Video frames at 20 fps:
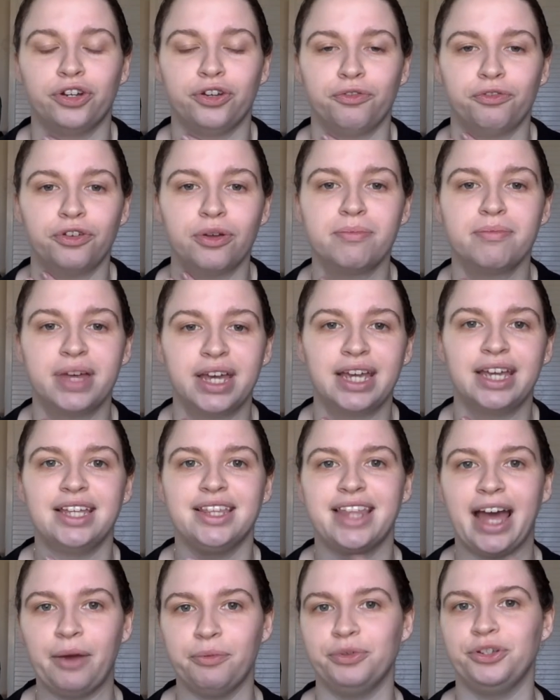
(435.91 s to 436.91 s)
For me,
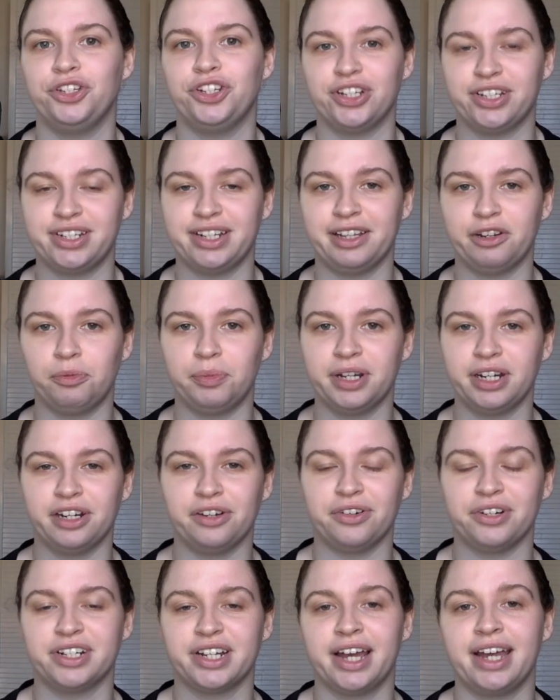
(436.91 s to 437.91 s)
that was just a little bit
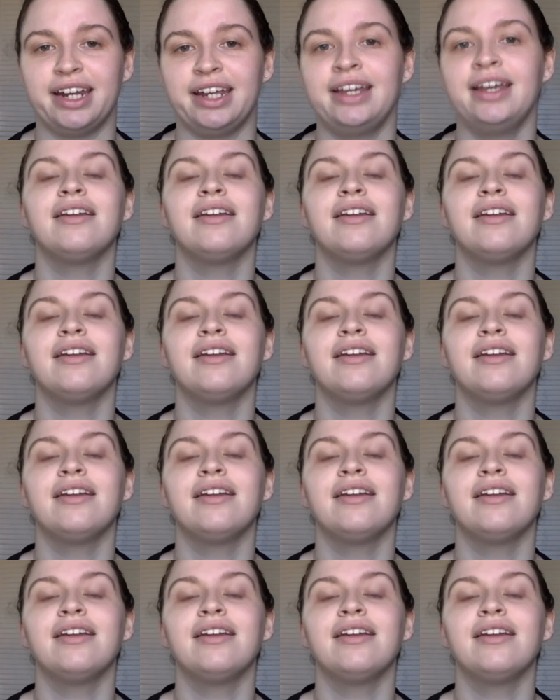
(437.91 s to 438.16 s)
irritating.